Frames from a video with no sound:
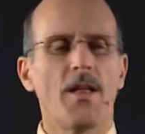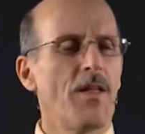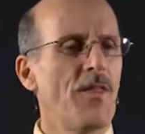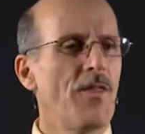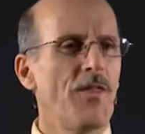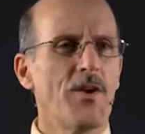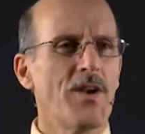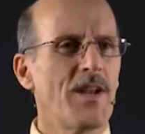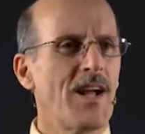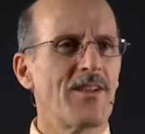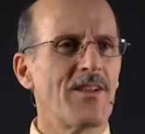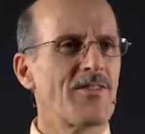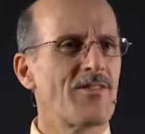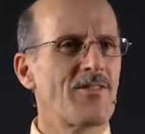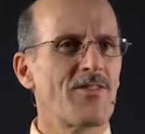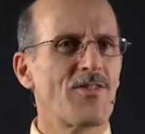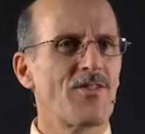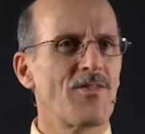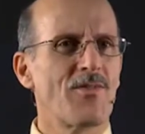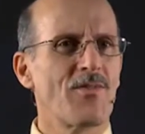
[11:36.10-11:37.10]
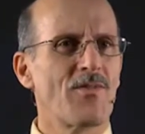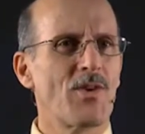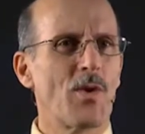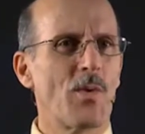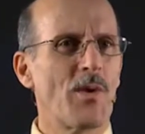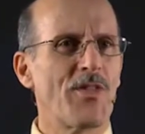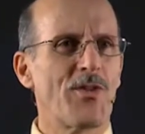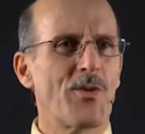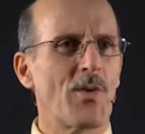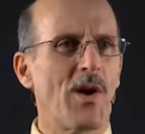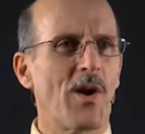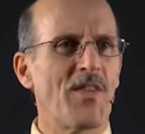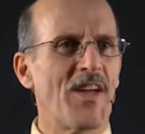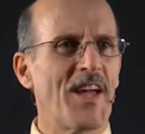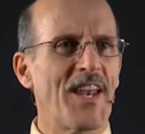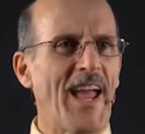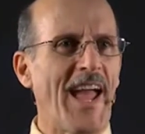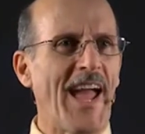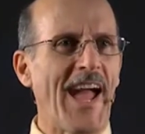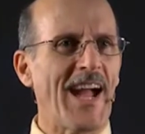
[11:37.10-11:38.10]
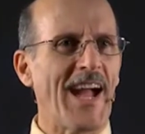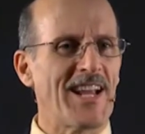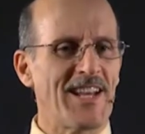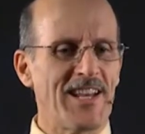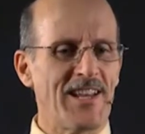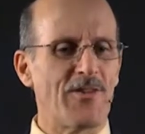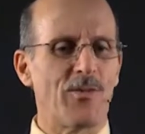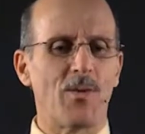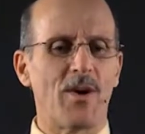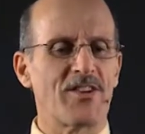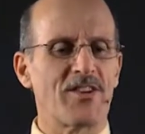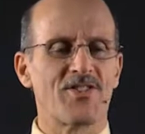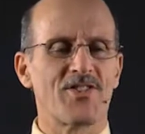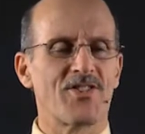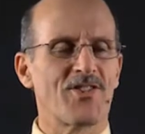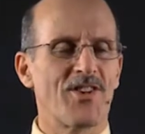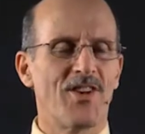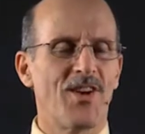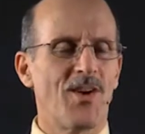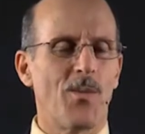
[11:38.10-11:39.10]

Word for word: They're not going through all that agony of watch,